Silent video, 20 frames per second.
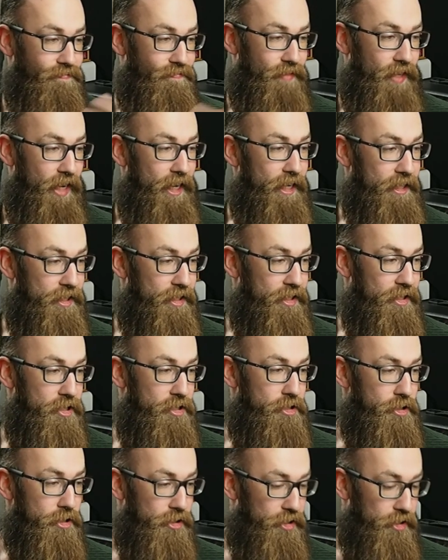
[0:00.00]
Yeah, this is
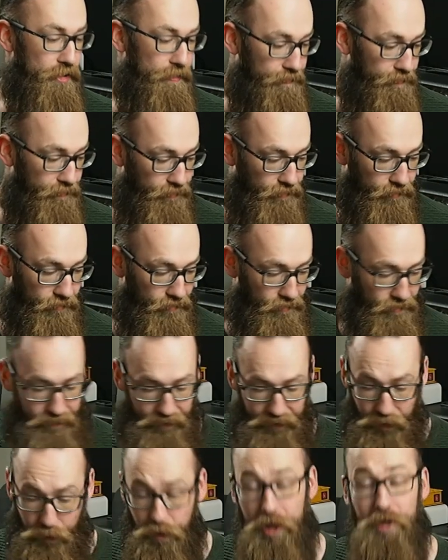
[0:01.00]
just
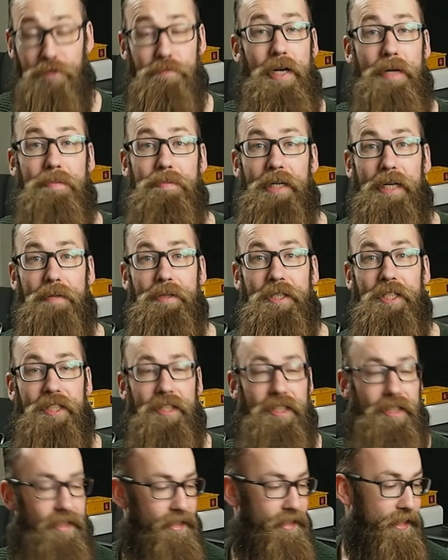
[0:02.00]
one of my
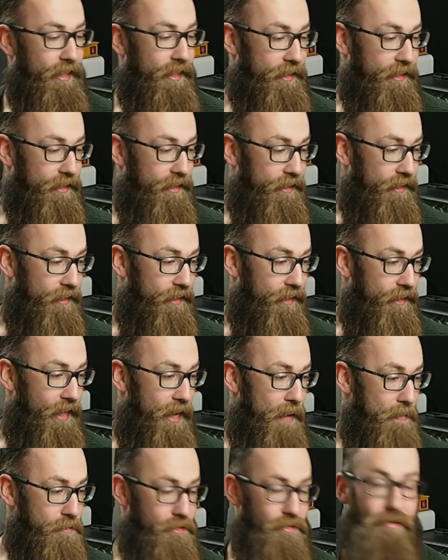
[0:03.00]
babies, and
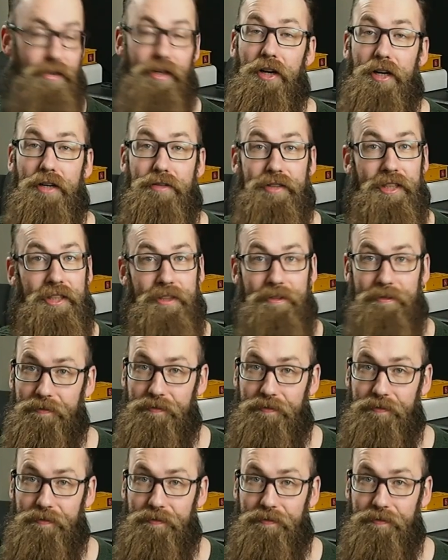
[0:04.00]
absolutely love it.